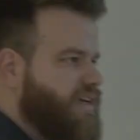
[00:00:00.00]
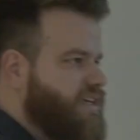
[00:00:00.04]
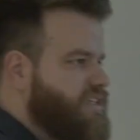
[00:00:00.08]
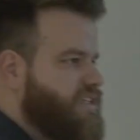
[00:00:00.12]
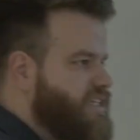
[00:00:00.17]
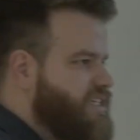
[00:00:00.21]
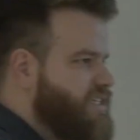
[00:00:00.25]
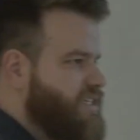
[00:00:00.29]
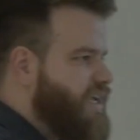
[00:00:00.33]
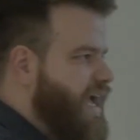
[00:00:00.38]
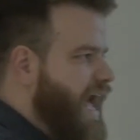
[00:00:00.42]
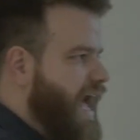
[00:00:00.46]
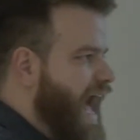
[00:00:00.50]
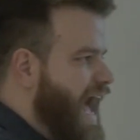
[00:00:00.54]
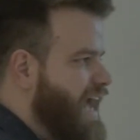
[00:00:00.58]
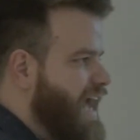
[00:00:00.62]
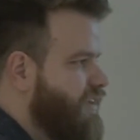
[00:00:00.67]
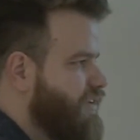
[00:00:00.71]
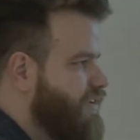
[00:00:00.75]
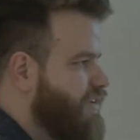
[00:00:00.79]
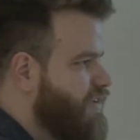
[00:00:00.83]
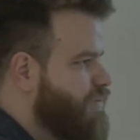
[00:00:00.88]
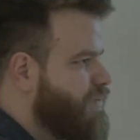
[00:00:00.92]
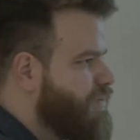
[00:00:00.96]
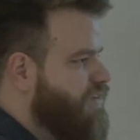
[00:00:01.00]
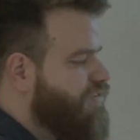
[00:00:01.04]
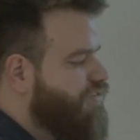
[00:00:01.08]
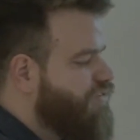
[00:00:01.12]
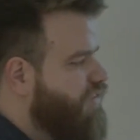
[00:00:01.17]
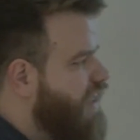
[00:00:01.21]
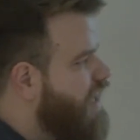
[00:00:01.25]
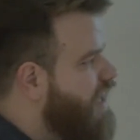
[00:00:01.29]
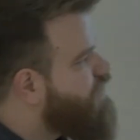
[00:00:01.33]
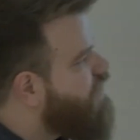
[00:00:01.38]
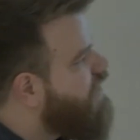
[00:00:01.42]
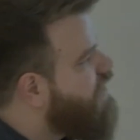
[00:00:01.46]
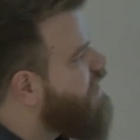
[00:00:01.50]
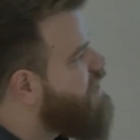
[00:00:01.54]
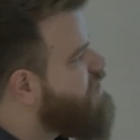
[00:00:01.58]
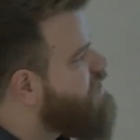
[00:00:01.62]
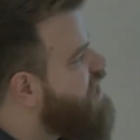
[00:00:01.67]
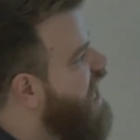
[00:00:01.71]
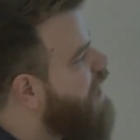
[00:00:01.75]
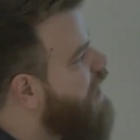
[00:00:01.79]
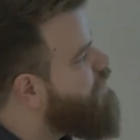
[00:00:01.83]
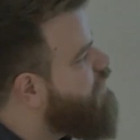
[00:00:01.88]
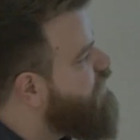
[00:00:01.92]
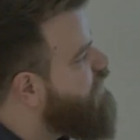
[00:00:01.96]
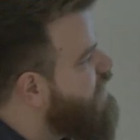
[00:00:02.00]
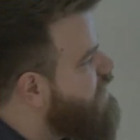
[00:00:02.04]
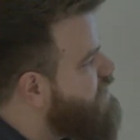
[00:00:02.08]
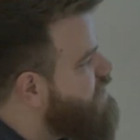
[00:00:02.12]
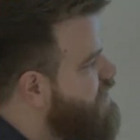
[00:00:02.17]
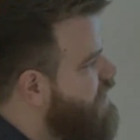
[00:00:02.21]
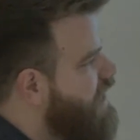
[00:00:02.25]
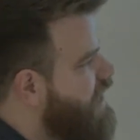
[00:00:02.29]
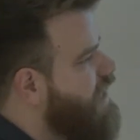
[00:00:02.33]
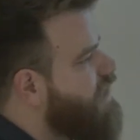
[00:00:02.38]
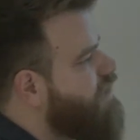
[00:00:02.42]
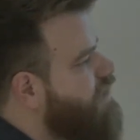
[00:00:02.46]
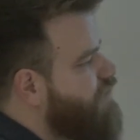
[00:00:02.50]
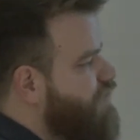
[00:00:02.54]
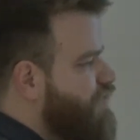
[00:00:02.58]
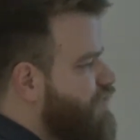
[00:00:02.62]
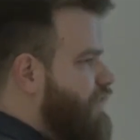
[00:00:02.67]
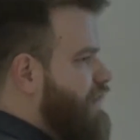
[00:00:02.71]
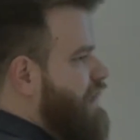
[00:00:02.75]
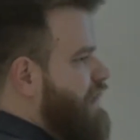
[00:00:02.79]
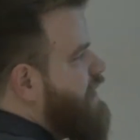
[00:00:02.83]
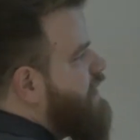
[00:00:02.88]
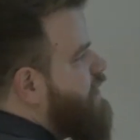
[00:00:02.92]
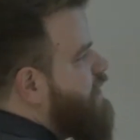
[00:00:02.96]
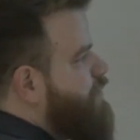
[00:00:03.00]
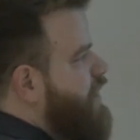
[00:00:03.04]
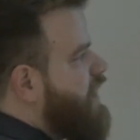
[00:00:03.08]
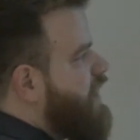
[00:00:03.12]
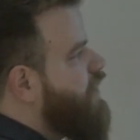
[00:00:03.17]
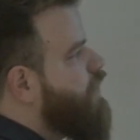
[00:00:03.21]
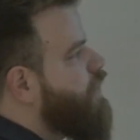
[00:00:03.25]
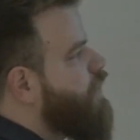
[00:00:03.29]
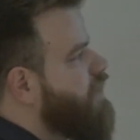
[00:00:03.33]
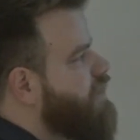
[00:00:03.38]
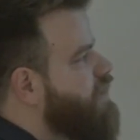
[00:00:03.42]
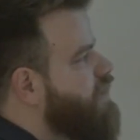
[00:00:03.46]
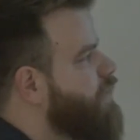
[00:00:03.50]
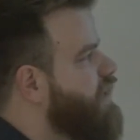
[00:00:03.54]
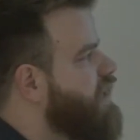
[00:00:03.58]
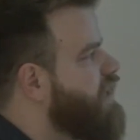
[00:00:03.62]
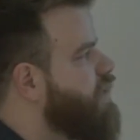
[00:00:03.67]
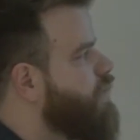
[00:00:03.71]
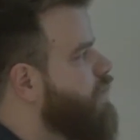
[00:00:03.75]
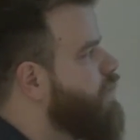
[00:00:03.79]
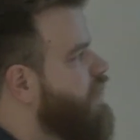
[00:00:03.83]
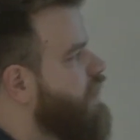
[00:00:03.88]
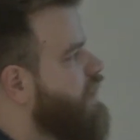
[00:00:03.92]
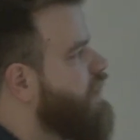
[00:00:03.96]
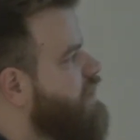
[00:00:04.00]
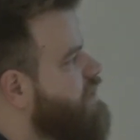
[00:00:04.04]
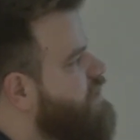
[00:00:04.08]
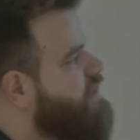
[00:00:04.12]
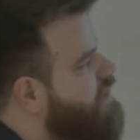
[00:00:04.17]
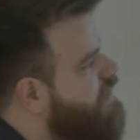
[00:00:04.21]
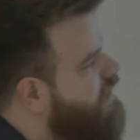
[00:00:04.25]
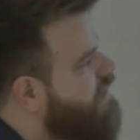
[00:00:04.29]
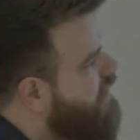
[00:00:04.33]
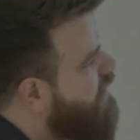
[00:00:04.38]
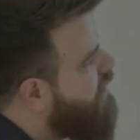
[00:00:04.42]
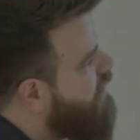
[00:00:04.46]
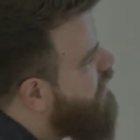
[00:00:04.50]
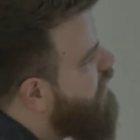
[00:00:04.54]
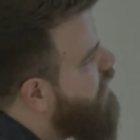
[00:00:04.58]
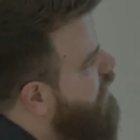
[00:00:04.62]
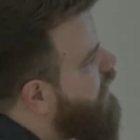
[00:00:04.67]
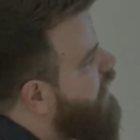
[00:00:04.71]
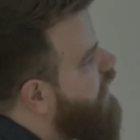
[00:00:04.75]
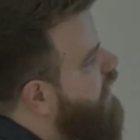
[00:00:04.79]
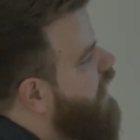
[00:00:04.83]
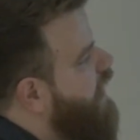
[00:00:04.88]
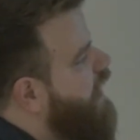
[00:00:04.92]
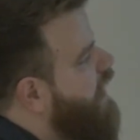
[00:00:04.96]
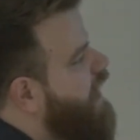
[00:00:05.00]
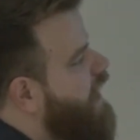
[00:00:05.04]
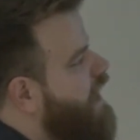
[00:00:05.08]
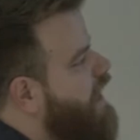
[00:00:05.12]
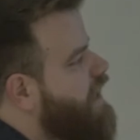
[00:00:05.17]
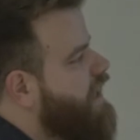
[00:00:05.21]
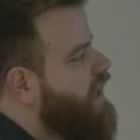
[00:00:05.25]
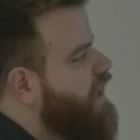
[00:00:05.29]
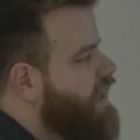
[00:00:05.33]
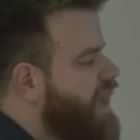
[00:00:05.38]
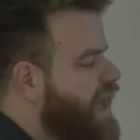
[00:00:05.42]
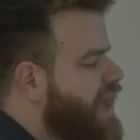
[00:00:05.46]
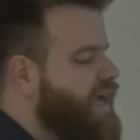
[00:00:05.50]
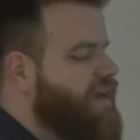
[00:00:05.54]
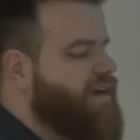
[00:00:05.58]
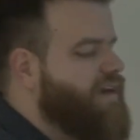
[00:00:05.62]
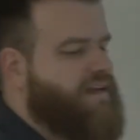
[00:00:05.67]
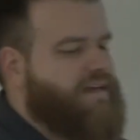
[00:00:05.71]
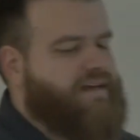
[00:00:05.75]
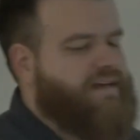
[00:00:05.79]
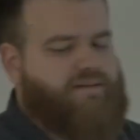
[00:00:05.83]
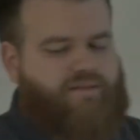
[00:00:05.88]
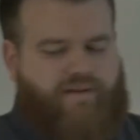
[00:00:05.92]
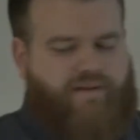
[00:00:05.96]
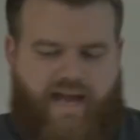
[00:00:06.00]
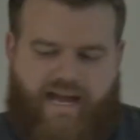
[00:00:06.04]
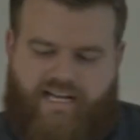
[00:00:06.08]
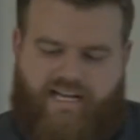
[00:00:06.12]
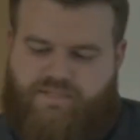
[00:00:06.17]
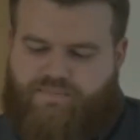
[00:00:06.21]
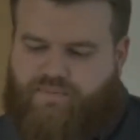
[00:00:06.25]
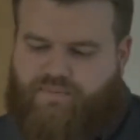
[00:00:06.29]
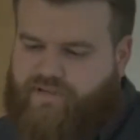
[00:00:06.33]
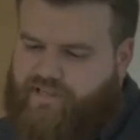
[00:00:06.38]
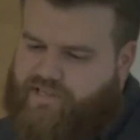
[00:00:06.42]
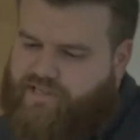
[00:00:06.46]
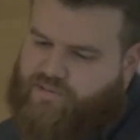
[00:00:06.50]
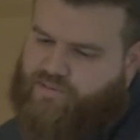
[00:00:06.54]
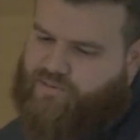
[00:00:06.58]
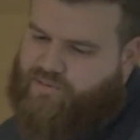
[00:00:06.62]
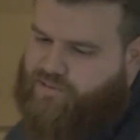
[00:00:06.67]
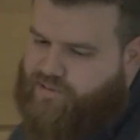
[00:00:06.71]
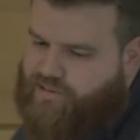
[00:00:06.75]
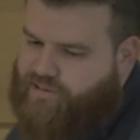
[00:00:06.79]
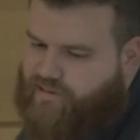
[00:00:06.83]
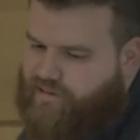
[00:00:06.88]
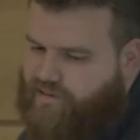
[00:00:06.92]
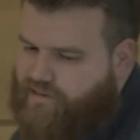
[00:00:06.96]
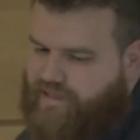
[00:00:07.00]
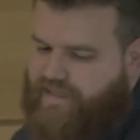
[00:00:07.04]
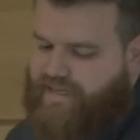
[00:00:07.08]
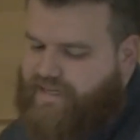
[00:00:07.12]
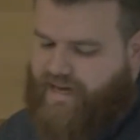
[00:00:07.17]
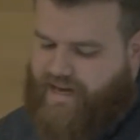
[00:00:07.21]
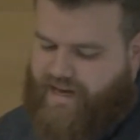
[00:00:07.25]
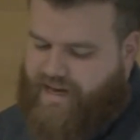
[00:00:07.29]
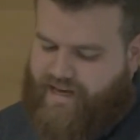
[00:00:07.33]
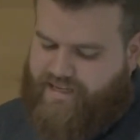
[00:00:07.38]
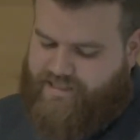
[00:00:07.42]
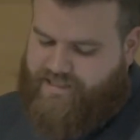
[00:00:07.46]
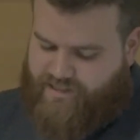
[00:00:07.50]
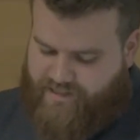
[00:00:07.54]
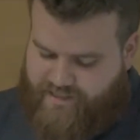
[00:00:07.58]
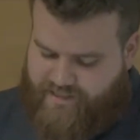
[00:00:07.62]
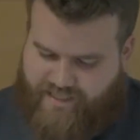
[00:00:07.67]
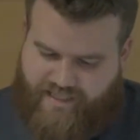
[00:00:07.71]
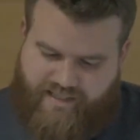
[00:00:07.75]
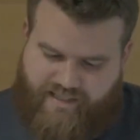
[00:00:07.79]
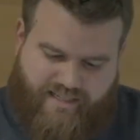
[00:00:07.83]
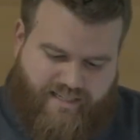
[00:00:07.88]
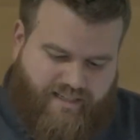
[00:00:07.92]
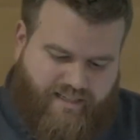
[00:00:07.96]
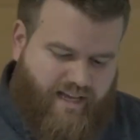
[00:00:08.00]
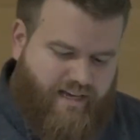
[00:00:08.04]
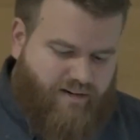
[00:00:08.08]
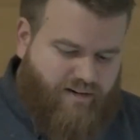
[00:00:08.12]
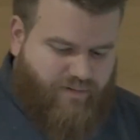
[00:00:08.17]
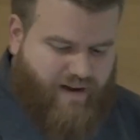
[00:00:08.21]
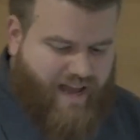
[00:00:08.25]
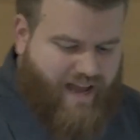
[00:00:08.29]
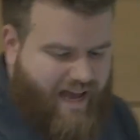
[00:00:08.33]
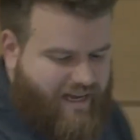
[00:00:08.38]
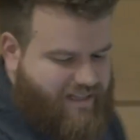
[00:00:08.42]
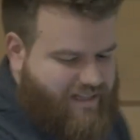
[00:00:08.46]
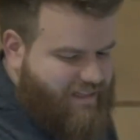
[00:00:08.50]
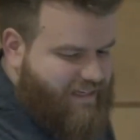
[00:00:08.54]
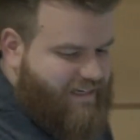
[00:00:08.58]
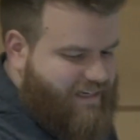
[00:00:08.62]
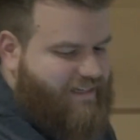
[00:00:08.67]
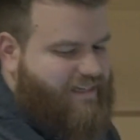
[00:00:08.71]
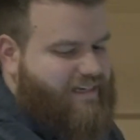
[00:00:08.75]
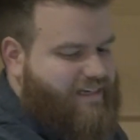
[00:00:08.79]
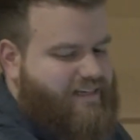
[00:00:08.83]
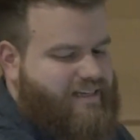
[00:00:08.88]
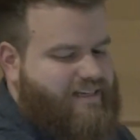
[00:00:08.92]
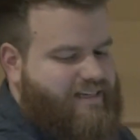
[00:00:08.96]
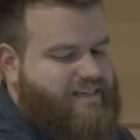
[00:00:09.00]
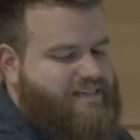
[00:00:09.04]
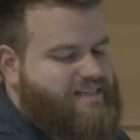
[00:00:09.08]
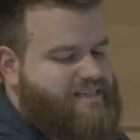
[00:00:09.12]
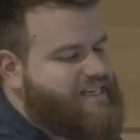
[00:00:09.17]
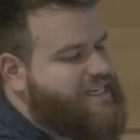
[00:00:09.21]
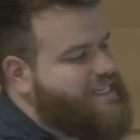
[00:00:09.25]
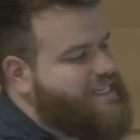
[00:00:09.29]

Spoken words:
just add a little bit of flavoring on top of it to kind of make it work the way you want. And again, React's pretty cool. So you're seeing this a lot in React lately. You're seeing